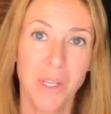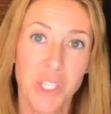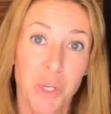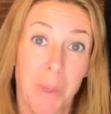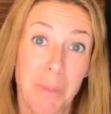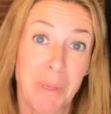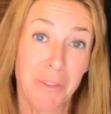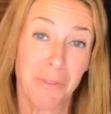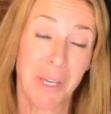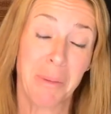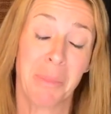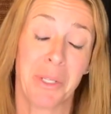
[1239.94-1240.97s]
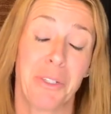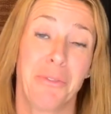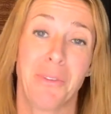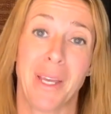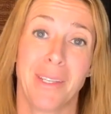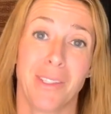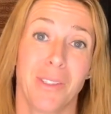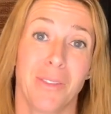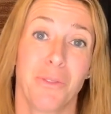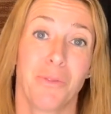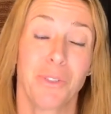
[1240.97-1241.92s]
So my beef and butter
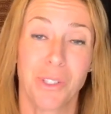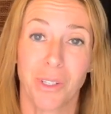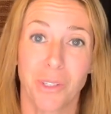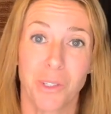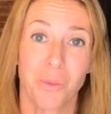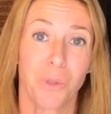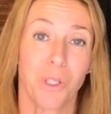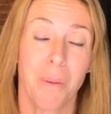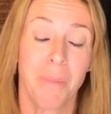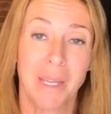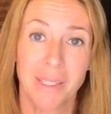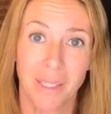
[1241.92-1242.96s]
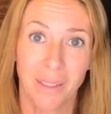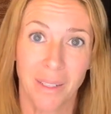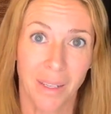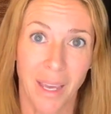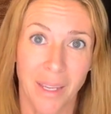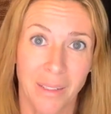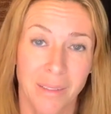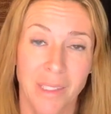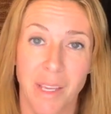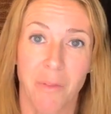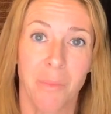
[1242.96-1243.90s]
fast results were amazing.
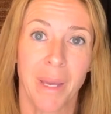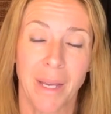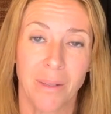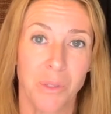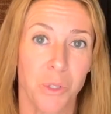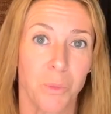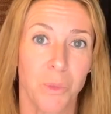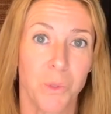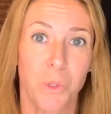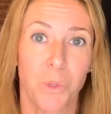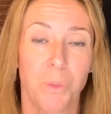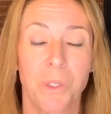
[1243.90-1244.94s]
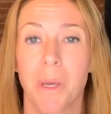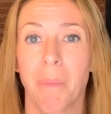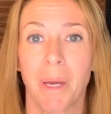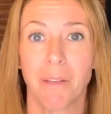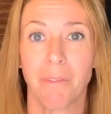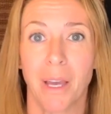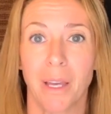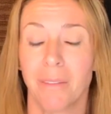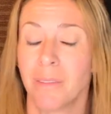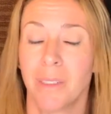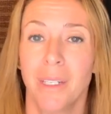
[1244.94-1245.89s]
Again, seven pounds and almost 2% body
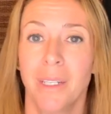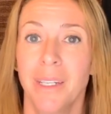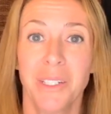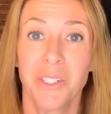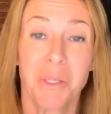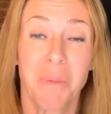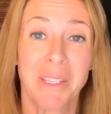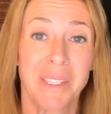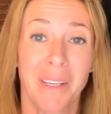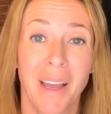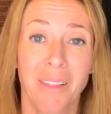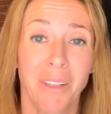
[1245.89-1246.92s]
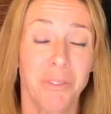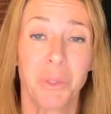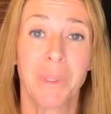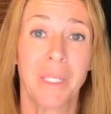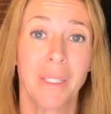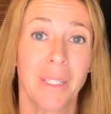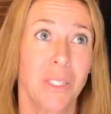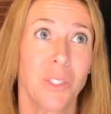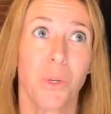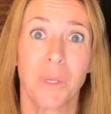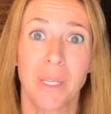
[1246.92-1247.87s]
fat. Just amazing. I love doing it.
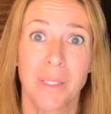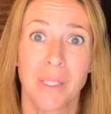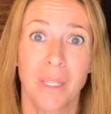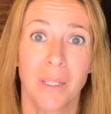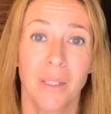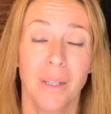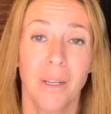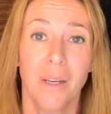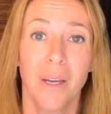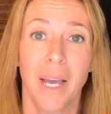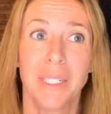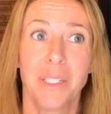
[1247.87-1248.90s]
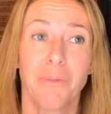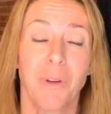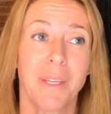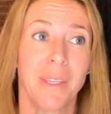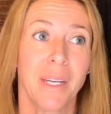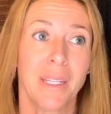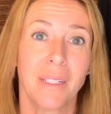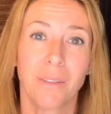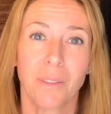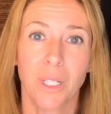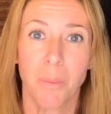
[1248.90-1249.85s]
It's so easy. I did find that I
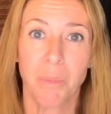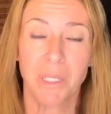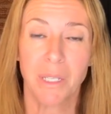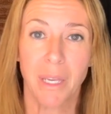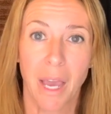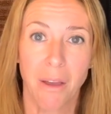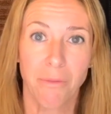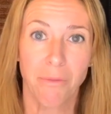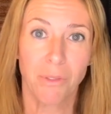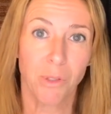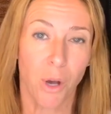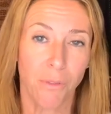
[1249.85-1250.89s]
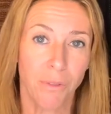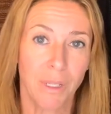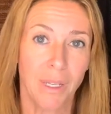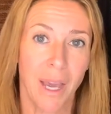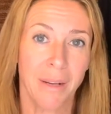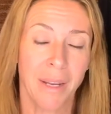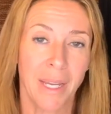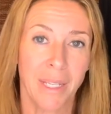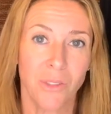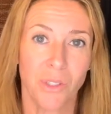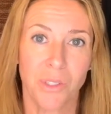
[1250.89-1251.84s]
need a little cup of decaf coffee at
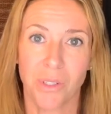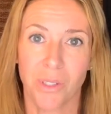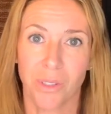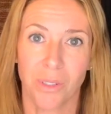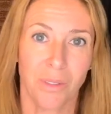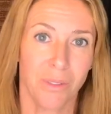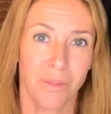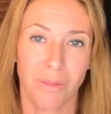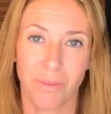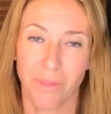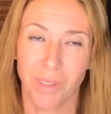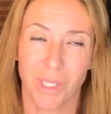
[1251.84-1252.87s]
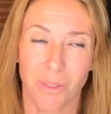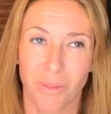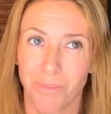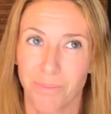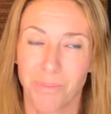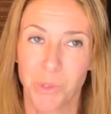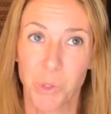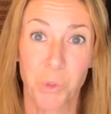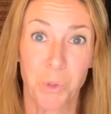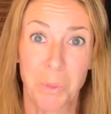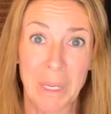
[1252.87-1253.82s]
night just to, you know,
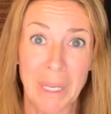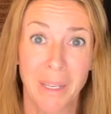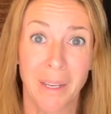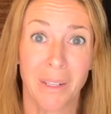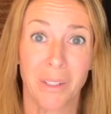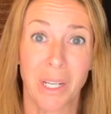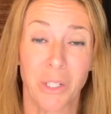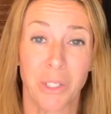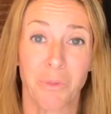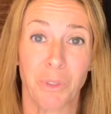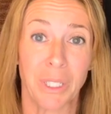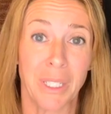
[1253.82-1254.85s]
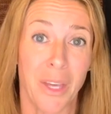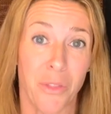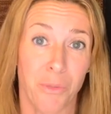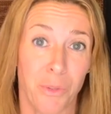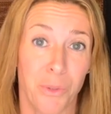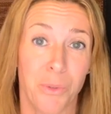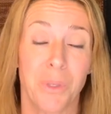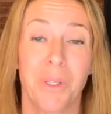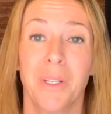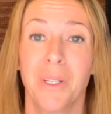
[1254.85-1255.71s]
soothe me. I don't know. I couldn't really get through